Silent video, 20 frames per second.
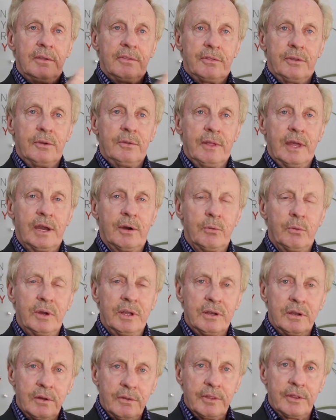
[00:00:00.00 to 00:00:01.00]
through that
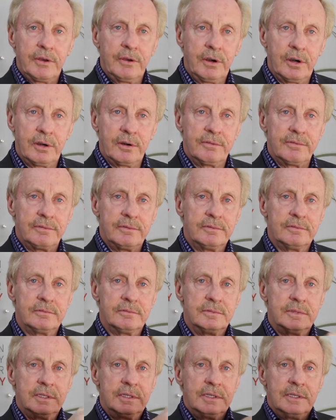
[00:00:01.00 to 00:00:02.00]
window the nerve
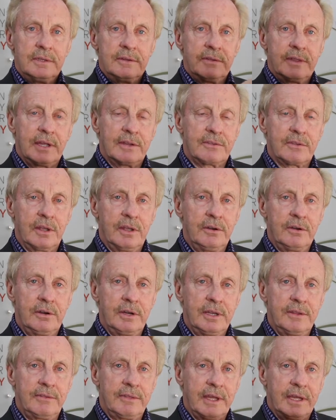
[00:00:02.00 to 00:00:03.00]
that's
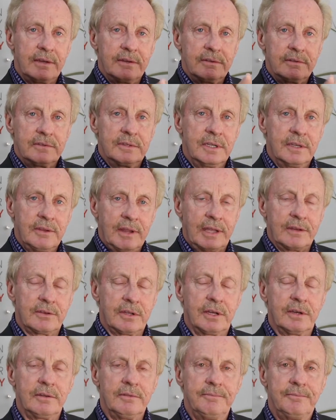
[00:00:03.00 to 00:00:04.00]
underneath that in that
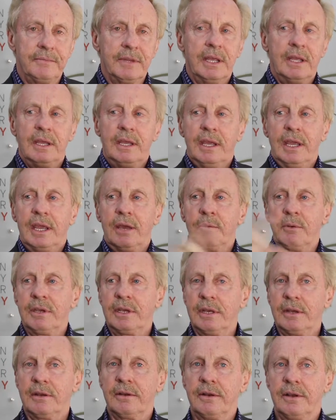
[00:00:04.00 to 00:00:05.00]
tunnel, and we
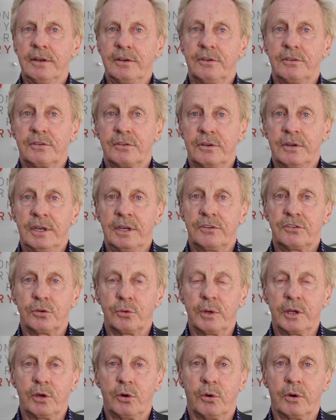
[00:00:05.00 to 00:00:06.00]
get an initial
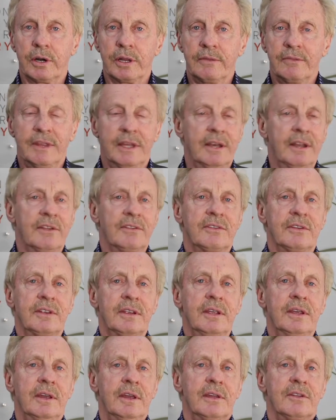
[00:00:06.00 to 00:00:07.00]
recording. Then as
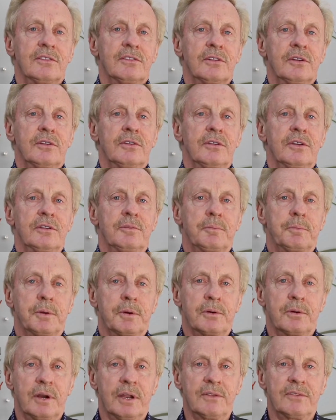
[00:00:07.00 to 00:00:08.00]
the surgery is
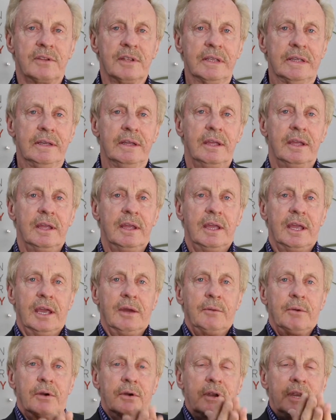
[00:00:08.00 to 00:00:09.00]
progressing
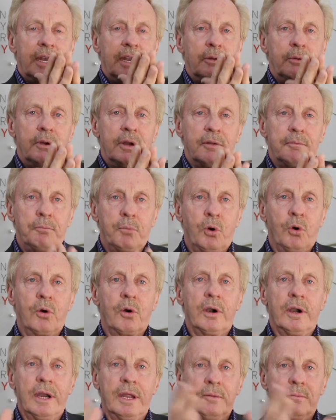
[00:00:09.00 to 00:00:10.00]
and we're getting rid of
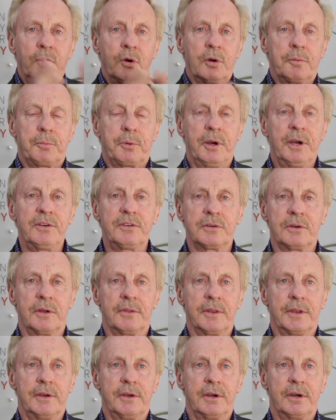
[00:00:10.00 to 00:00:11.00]
more and more pressure
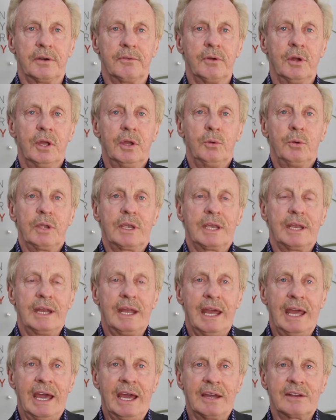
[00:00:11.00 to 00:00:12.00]
on the nerve, we can
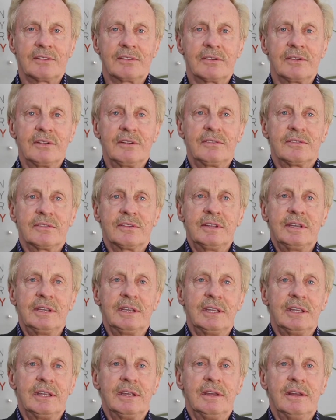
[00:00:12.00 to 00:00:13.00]
actually
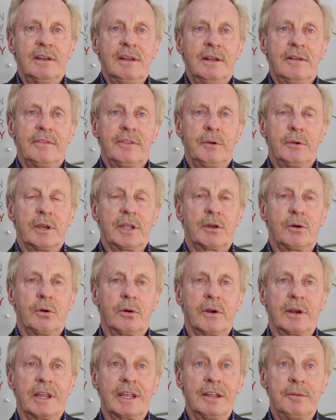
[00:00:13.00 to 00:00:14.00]
see the
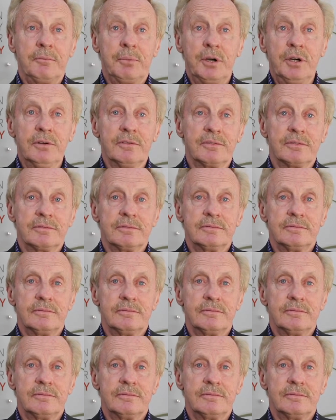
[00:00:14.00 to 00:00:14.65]
recording improve.